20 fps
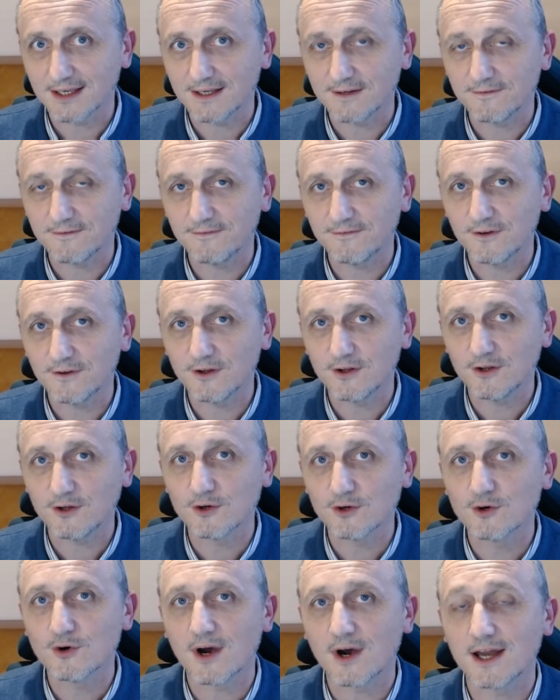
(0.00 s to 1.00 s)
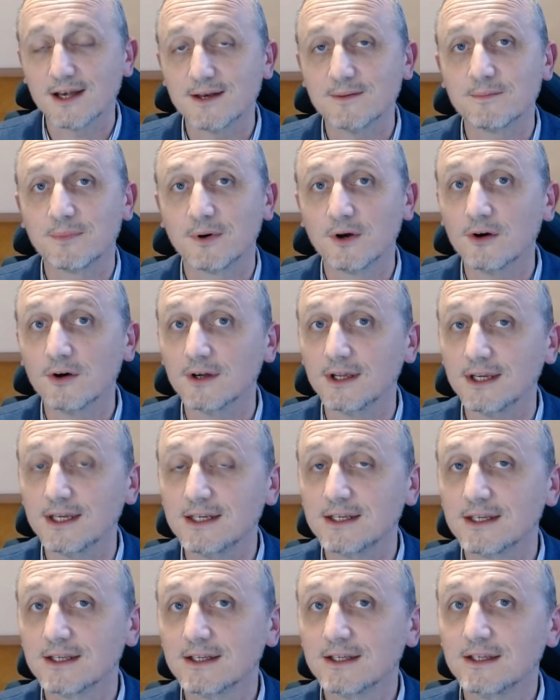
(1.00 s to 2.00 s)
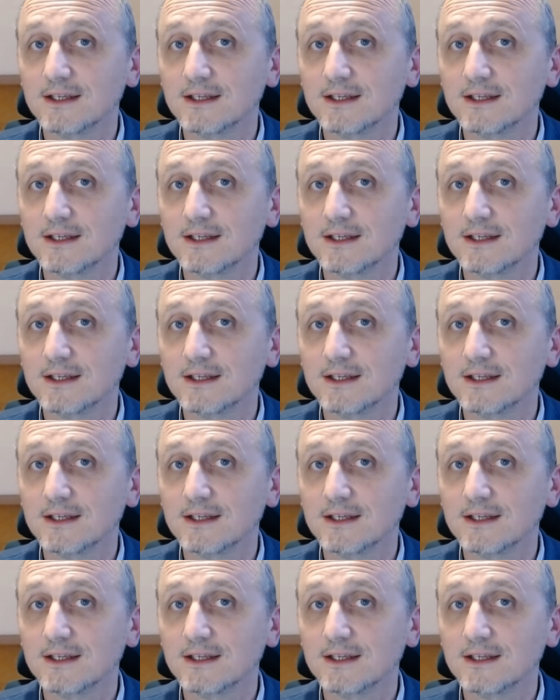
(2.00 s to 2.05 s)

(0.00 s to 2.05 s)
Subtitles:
If you're unemployed,